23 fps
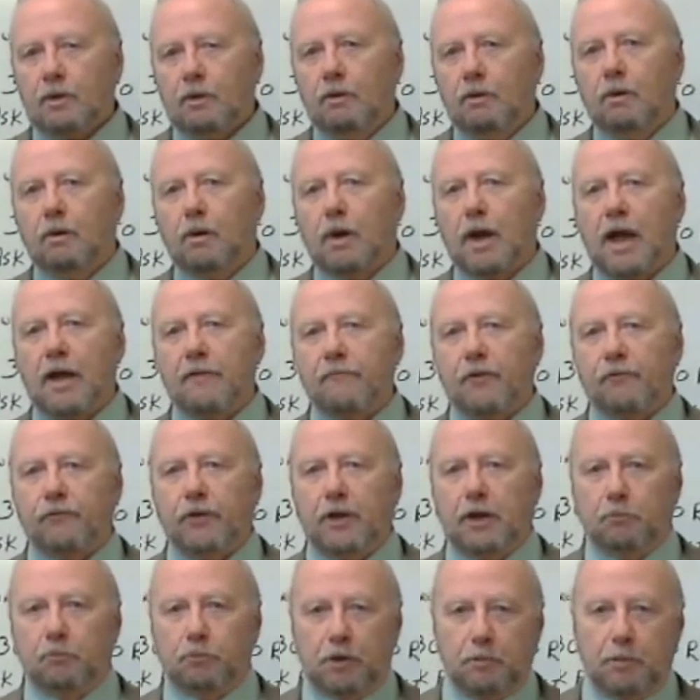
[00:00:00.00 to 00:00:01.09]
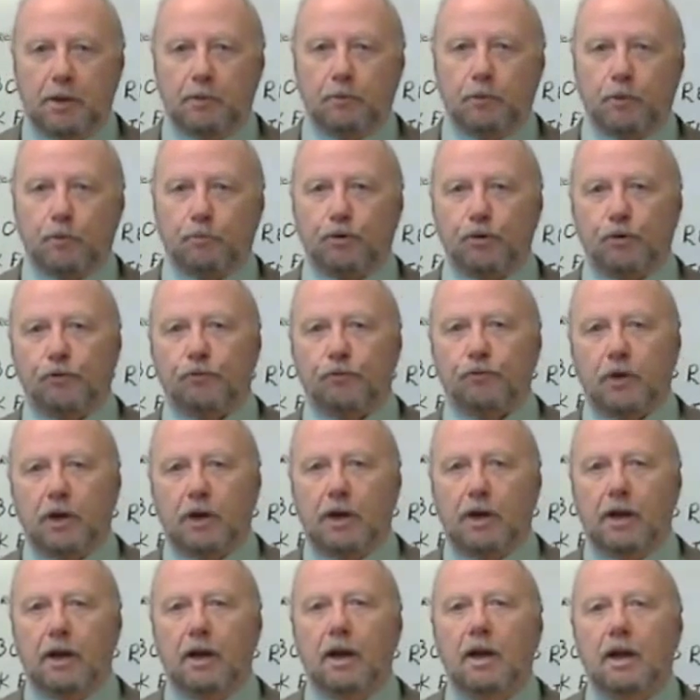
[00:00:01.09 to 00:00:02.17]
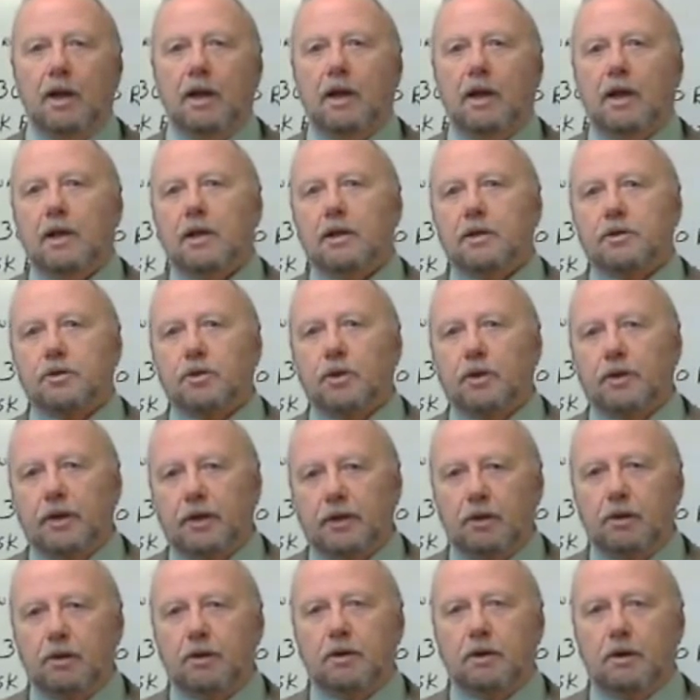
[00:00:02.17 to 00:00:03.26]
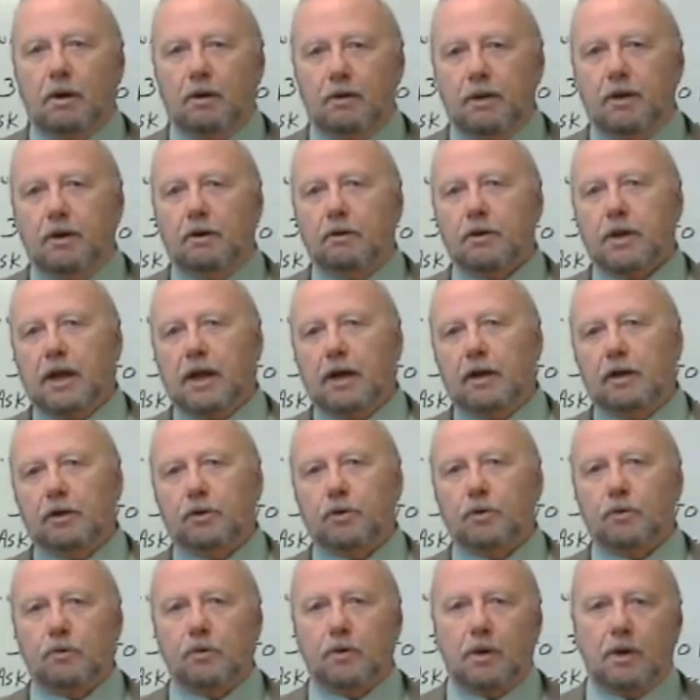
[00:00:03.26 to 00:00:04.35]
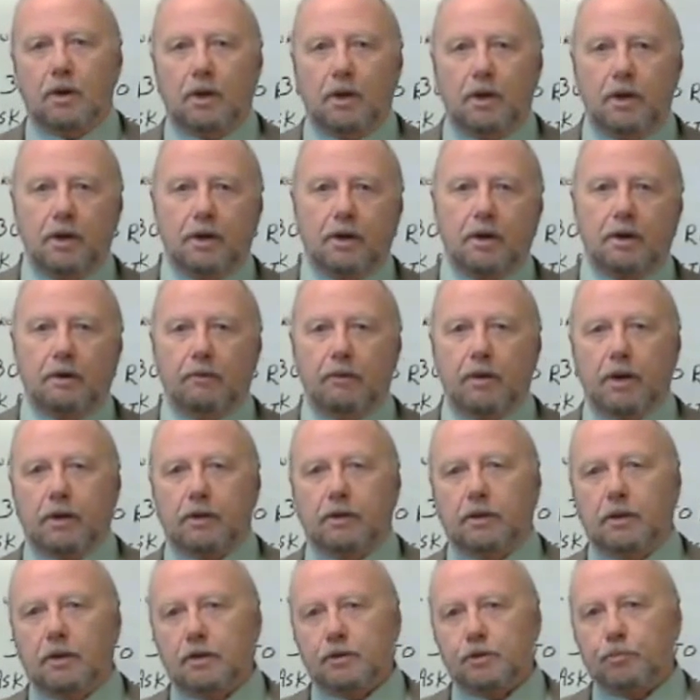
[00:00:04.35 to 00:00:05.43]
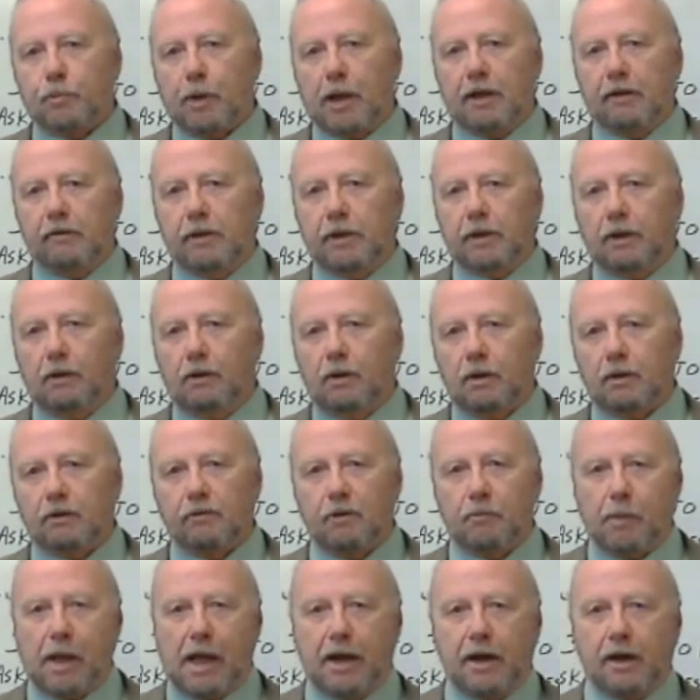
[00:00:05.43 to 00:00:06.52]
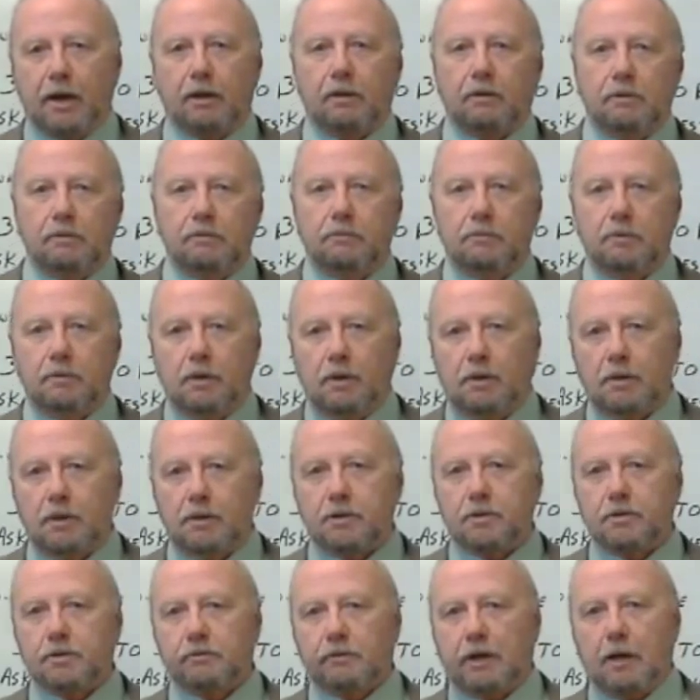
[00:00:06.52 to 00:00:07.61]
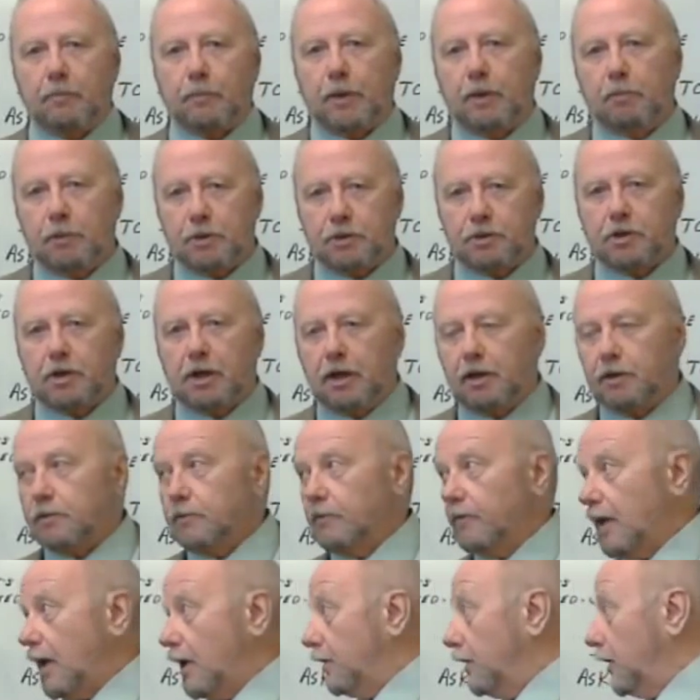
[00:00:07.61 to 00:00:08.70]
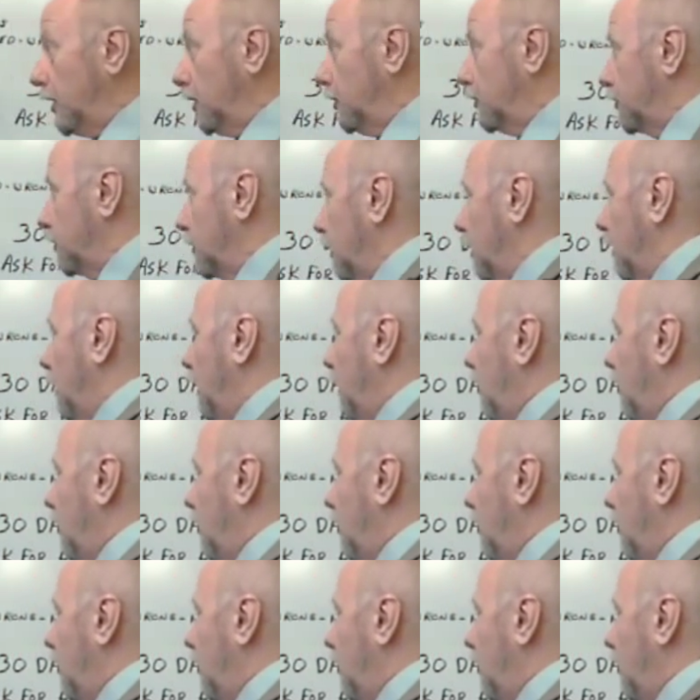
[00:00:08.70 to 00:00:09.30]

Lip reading: or have a family member proofread it, so that you don't get into incorrect spelling or grammatical or sloppy mistakes of that nature.